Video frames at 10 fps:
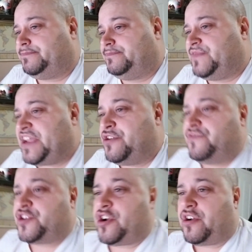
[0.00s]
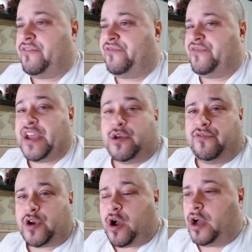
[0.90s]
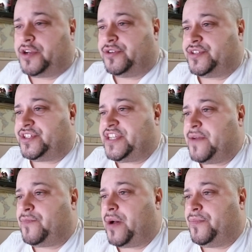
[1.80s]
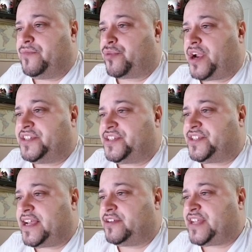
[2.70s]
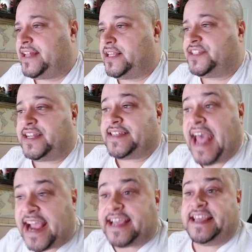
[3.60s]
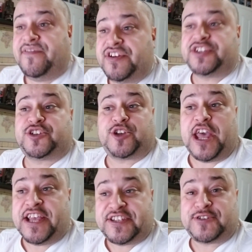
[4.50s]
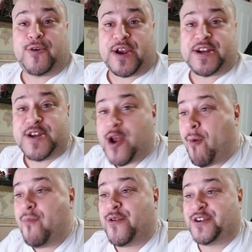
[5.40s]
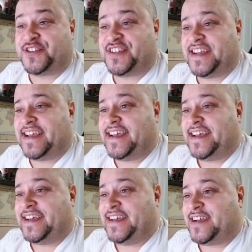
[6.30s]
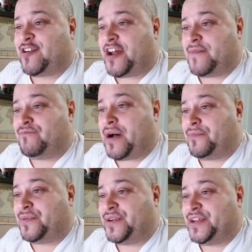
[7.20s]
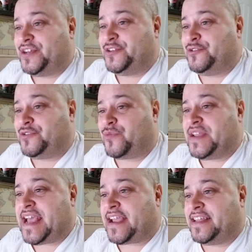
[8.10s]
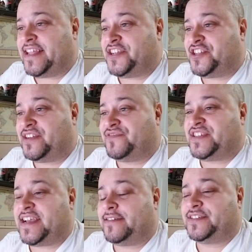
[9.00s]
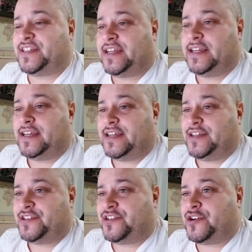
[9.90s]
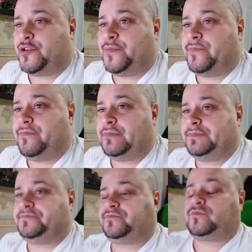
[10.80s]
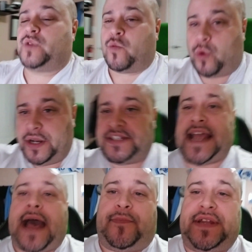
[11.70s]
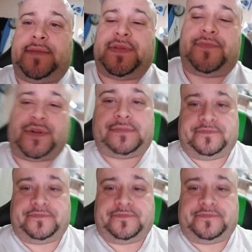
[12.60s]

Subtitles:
Vancouver condos see a bump in prices, sales, and listings. Heck, even historic numbers got a bump due to recalculation of sales. So what is happening, people?